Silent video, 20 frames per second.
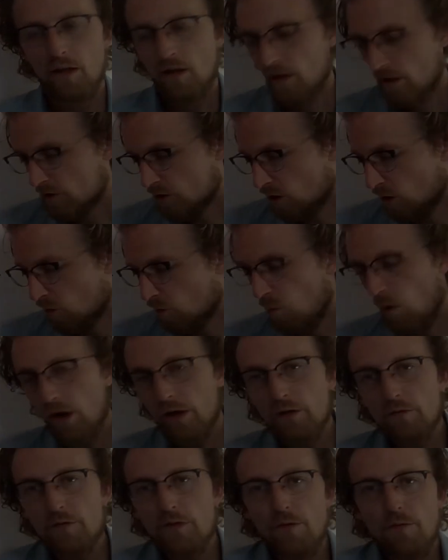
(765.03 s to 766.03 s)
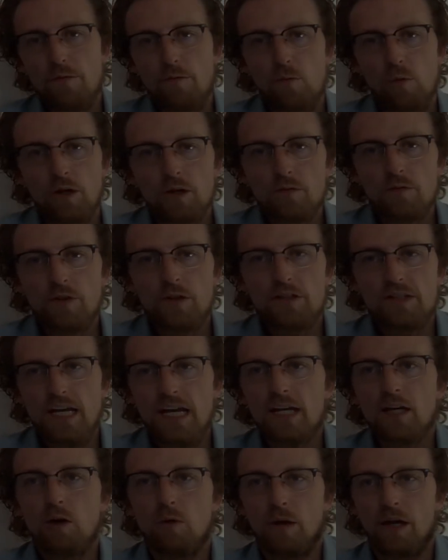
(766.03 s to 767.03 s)
So one of the
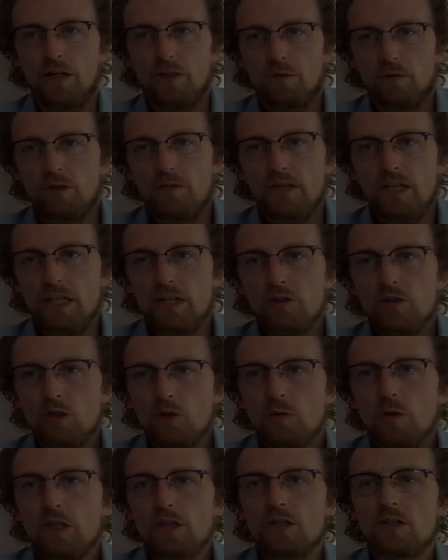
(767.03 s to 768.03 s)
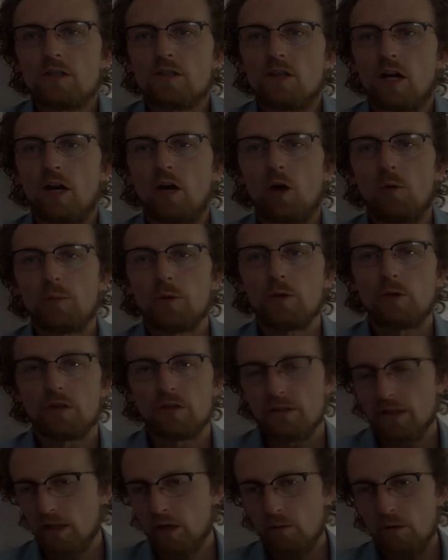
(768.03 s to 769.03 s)
takeaways, one of the intuitions I hope you can
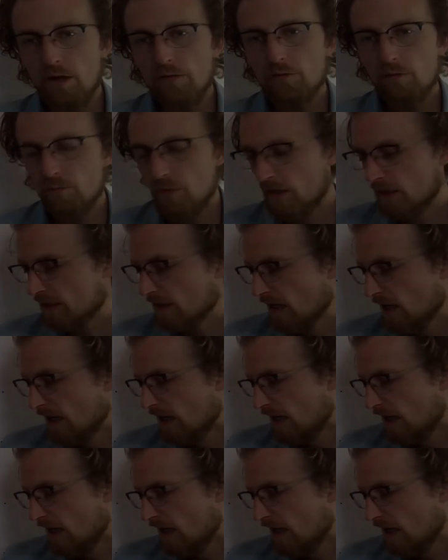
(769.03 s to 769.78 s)
take away from this